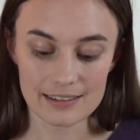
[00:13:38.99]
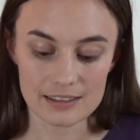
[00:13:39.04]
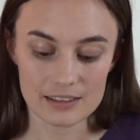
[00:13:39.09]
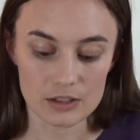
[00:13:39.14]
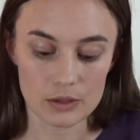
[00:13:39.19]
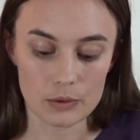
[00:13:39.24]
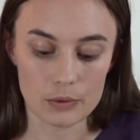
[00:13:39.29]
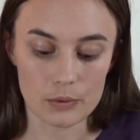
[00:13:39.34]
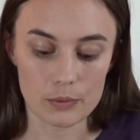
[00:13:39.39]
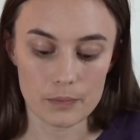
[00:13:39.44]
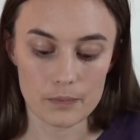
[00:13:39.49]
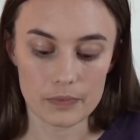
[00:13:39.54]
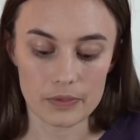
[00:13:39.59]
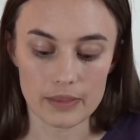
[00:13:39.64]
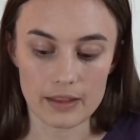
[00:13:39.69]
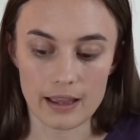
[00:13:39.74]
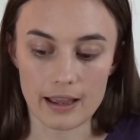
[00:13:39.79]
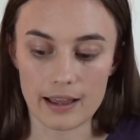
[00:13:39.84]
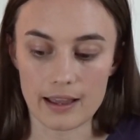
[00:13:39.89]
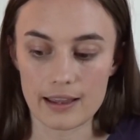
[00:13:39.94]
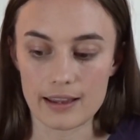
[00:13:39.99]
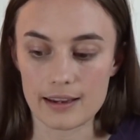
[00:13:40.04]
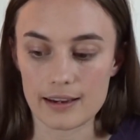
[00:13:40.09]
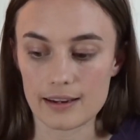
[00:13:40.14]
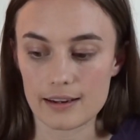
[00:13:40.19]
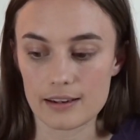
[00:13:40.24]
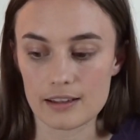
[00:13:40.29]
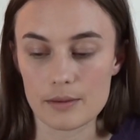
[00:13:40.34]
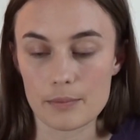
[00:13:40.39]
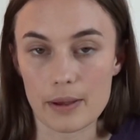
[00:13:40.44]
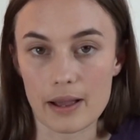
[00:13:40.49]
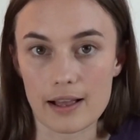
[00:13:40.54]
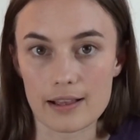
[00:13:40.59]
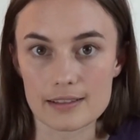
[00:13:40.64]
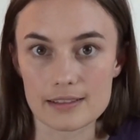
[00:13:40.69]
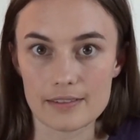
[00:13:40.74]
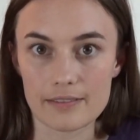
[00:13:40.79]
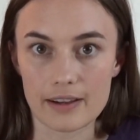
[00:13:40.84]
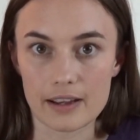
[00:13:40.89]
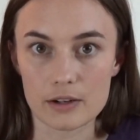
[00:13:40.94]
So I, in the
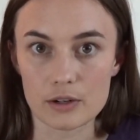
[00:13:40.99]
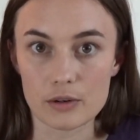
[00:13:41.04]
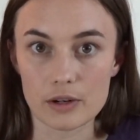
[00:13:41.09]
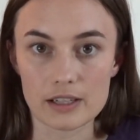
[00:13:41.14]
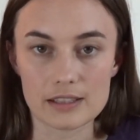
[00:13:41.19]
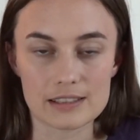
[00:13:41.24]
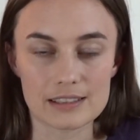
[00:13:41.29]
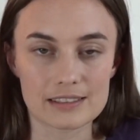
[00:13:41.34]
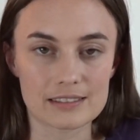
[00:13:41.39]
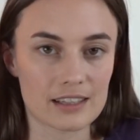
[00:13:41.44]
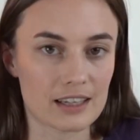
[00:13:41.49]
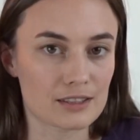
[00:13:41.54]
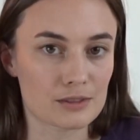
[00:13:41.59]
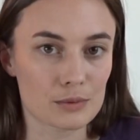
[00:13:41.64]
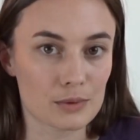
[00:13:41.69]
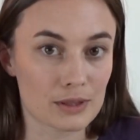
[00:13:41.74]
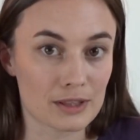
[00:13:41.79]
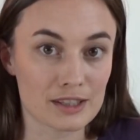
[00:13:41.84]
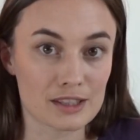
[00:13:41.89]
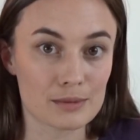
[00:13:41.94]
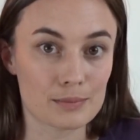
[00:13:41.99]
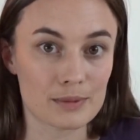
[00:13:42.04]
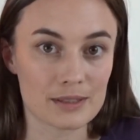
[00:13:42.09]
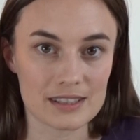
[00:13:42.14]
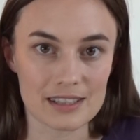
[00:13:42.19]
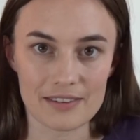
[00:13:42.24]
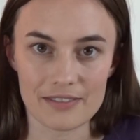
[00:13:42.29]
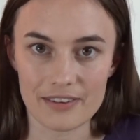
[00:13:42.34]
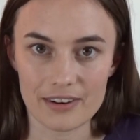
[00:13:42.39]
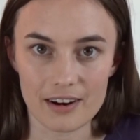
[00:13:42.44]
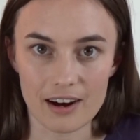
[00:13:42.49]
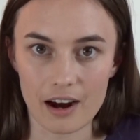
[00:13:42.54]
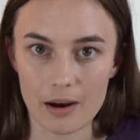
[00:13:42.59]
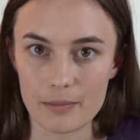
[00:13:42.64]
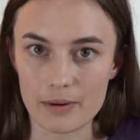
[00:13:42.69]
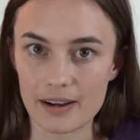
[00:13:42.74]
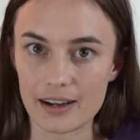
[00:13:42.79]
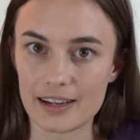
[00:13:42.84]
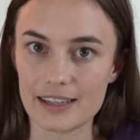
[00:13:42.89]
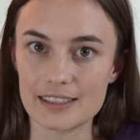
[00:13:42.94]
past, have had great success with the specific
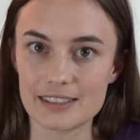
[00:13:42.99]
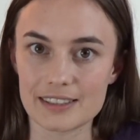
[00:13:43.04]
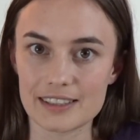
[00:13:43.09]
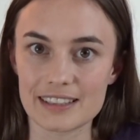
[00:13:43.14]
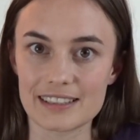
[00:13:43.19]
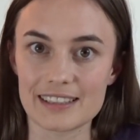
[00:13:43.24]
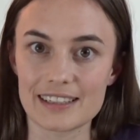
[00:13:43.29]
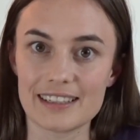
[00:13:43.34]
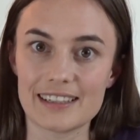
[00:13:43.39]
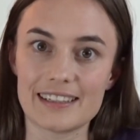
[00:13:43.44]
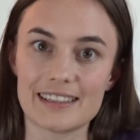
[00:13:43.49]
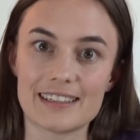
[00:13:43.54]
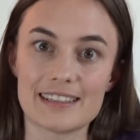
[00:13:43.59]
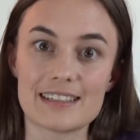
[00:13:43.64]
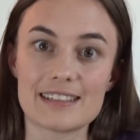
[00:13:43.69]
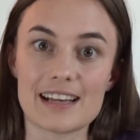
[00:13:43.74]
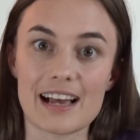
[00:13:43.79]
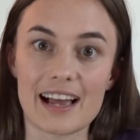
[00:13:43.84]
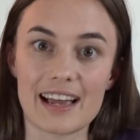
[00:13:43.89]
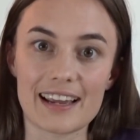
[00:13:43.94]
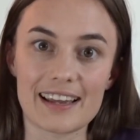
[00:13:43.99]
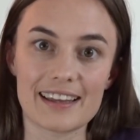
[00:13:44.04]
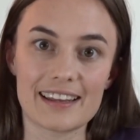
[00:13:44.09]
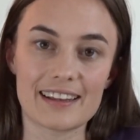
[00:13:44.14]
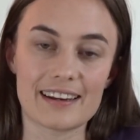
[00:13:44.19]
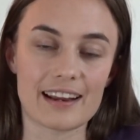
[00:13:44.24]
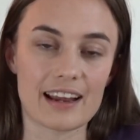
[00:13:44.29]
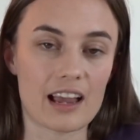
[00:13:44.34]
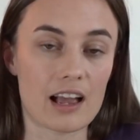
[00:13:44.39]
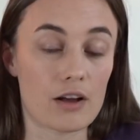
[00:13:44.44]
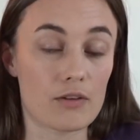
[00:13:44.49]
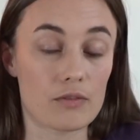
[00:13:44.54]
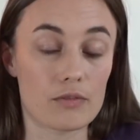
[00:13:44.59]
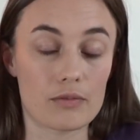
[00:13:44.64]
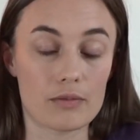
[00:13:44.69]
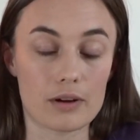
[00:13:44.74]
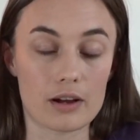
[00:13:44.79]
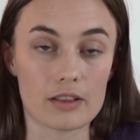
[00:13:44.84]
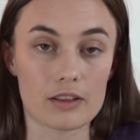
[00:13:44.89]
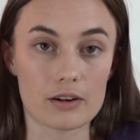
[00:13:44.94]
carbohydrate diet, and I have
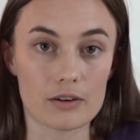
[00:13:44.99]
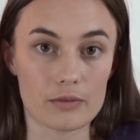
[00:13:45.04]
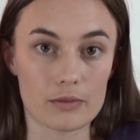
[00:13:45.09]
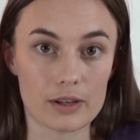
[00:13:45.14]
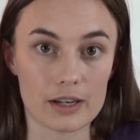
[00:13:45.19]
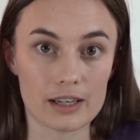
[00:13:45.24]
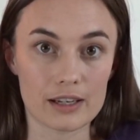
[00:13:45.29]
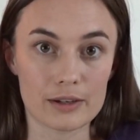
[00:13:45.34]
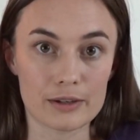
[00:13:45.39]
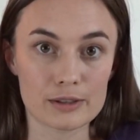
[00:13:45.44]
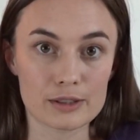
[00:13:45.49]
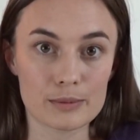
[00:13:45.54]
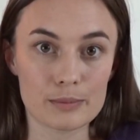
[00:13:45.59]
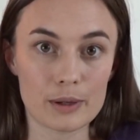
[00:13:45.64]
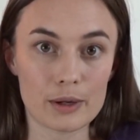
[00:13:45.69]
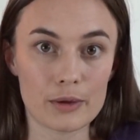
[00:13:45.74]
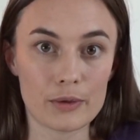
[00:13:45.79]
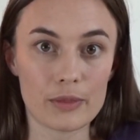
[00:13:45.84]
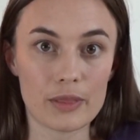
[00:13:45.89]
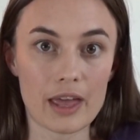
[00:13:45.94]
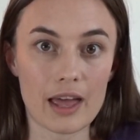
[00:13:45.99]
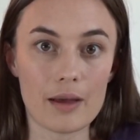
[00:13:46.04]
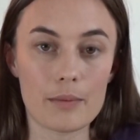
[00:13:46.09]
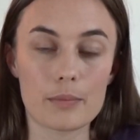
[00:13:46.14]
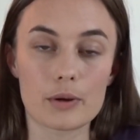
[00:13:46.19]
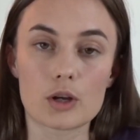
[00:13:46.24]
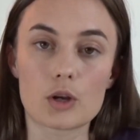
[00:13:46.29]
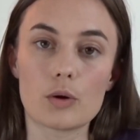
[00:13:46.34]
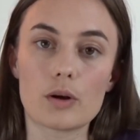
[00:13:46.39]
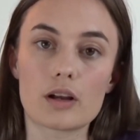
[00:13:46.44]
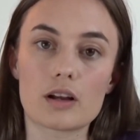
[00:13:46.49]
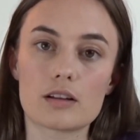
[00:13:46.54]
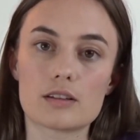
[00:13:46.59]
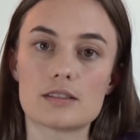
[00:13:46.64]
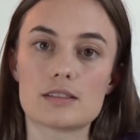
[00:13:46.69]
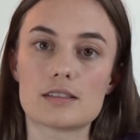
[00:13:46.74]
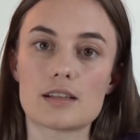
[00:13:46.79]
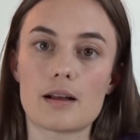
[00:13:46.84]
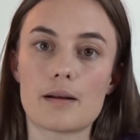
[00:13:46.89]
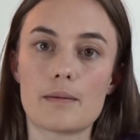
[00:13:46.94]
other videos about that, but going on
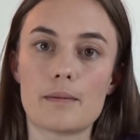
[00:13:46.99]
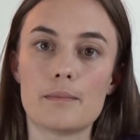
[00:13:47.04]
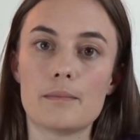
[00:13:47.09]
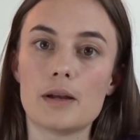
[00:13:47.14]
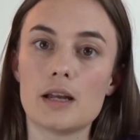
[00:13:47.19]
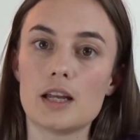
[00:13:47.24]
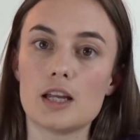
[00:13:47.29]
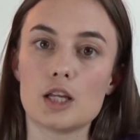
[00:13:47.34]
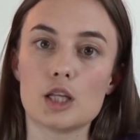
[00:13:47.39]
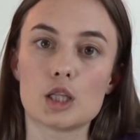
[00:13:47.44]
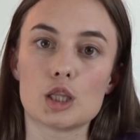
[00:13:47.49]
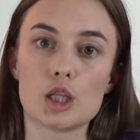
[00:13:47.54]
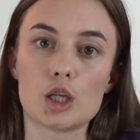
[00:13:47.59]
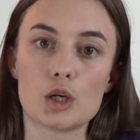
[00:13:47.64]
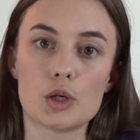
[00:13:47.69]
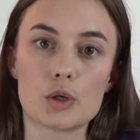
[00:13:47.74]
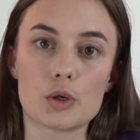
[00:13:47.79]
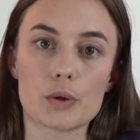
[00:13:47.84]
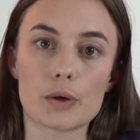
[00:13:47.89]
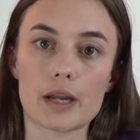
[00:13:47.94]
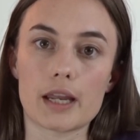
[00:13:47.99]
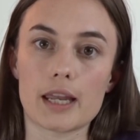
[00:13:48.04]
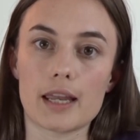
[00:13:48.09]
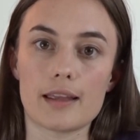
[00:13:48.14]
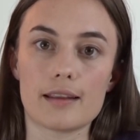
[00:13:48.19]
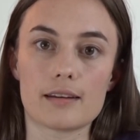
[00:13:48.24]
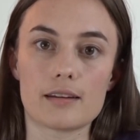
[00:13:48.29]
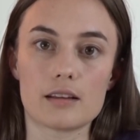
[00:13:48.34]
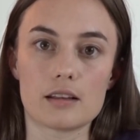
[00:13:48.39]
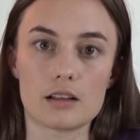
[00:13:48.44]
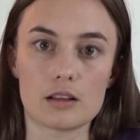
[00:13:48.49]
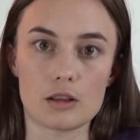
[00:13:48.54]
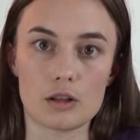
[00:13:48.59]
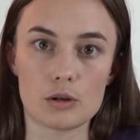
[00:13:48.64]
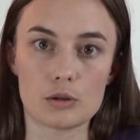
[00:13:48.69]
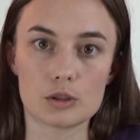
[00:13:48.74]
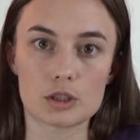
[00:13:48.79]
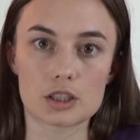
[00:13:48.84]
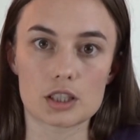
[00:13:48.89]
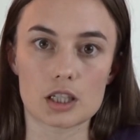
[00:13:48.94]
some low grain,
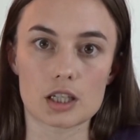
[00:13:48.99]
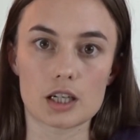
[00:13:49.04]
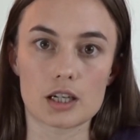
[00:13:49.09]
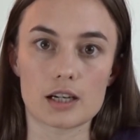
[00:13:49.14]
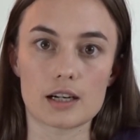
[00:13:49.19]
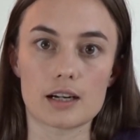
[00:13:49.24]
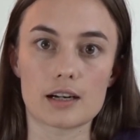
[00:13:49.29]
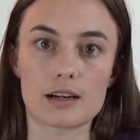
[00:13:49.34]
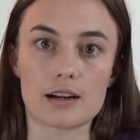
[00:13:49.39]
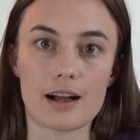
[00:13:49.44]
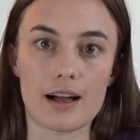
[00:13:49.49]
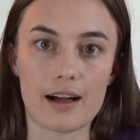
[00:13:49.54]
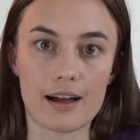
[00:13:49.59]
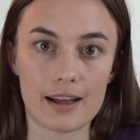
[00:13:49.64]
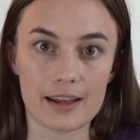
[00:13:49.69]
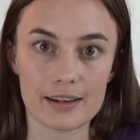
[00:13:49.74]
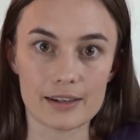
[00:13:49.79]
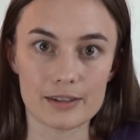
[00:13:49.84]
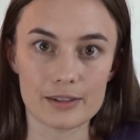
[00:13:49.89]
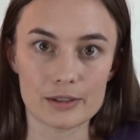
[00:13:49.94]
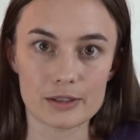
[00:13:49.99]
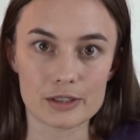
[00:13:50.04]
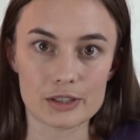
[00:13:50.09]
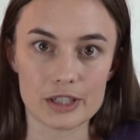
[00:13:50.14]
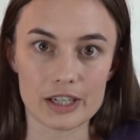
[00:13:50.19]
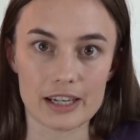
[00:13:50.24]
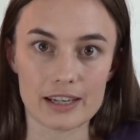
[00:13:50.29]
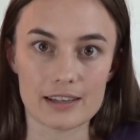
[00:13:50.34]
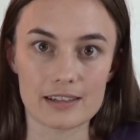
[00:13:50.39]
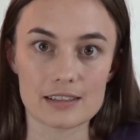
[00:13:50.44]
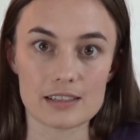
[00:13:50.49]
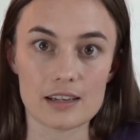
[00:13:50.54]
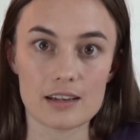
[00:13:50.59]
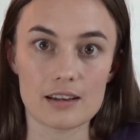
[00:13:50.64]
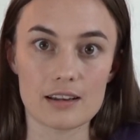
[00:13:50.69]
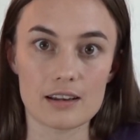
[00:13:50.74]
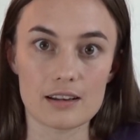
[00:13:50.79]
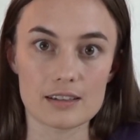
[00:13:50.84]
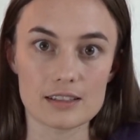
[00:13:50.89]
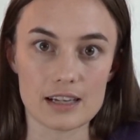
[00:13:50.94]
low sugar, high nutrient
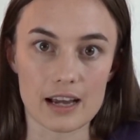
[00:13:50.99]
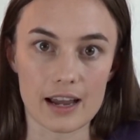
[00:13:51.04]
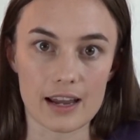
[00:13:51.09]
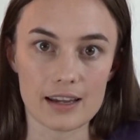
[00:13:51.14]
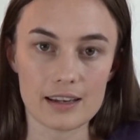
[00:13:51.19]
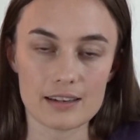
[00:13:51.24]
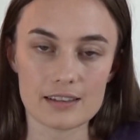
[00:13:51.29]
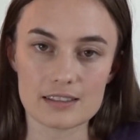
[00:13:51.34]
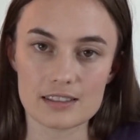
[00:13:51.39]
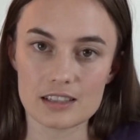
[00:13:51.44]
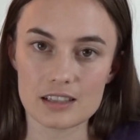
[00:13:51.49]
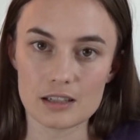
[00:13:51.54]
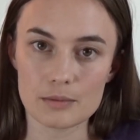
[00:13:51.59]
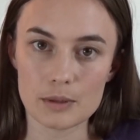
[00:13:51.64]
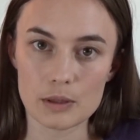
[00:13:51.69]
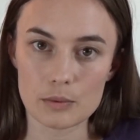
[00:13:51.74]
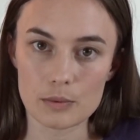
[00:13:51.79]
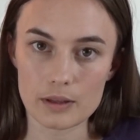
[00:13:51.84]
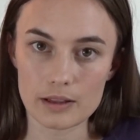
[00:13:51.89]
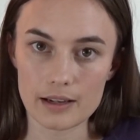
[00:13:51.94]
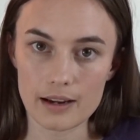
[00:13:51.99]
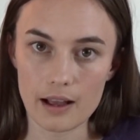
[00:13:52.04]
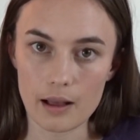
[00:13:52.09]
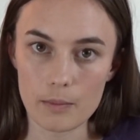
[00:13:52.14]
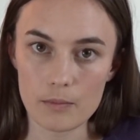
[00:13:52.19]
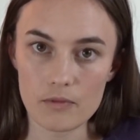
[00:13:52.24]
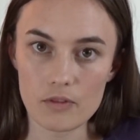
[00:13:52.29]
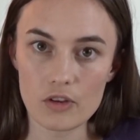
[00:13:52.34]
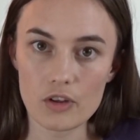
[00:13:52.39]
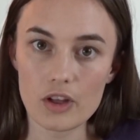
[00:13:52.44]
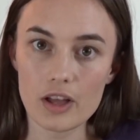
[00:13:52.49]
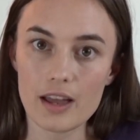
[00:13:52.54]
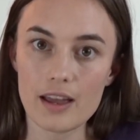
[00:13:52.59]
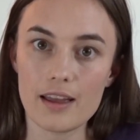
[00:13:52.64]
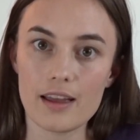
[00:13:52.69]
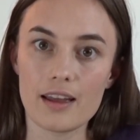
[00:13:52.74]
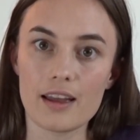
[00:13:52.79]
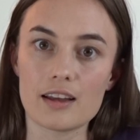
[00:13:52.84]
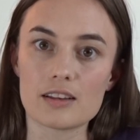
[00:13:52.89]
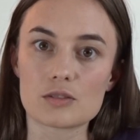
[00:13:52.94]
diet is going to be really helpful,
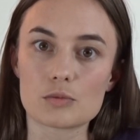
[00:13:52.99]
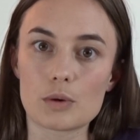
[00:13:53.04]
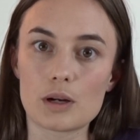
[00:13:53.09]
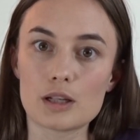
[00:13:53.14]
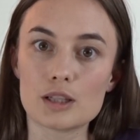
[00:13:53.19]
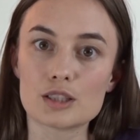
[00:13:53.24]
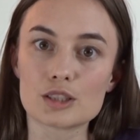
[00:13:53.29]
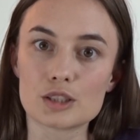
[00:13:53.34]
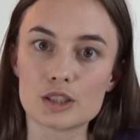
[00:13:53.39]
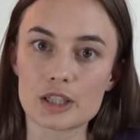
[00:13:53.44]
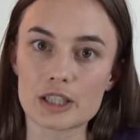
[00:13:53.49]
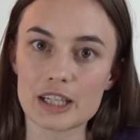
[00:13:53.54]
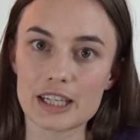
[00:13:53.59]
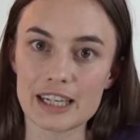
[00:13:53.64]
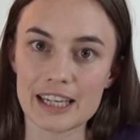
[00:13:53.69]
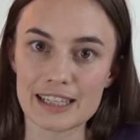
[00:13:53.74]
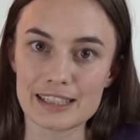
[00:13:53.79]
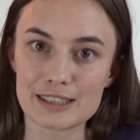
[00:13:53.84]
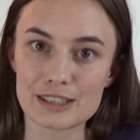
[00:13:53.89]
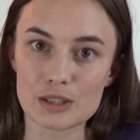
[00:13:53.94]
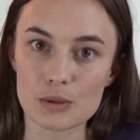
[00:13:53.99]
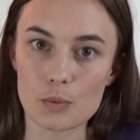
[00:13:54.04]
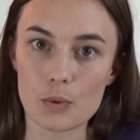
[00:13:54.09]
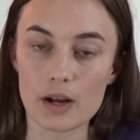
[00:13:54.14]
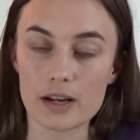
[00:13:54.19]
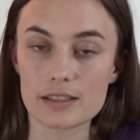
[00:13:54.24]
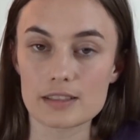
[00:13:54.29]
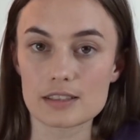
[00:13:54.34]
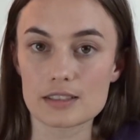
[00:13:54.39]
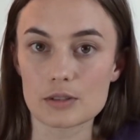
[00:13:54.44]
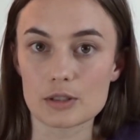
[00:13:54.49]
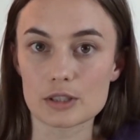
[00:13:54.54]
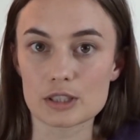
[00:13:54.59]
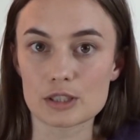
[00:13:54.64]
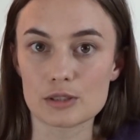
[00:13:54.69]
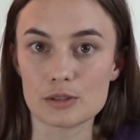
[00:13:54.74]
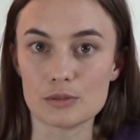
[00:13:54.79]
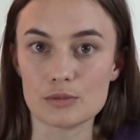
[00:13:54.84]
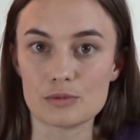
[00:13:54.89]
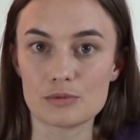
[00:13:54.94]
as well as looking into what sorts
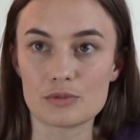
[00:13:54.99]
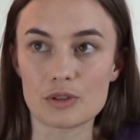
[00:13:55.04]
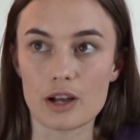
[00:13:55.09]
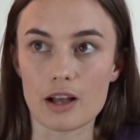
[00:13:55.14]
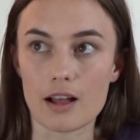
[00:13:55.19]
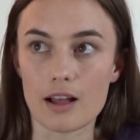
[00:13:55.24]
of